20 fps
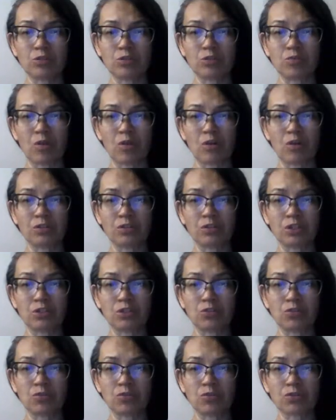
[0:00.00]
to Aldi
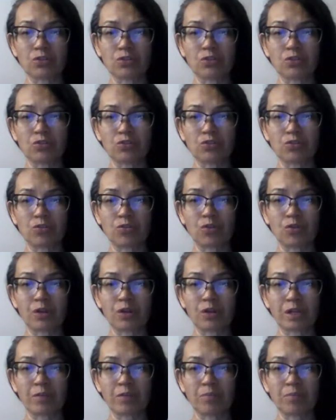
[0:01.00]
stores in New
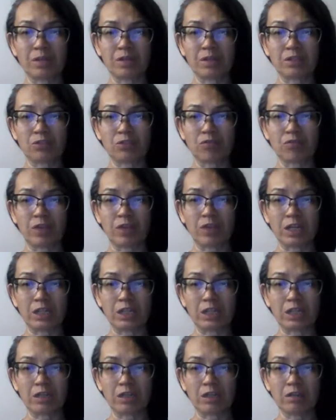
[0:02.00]
York and
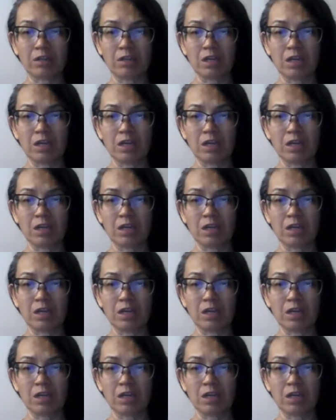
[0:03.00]
Pennsylvania.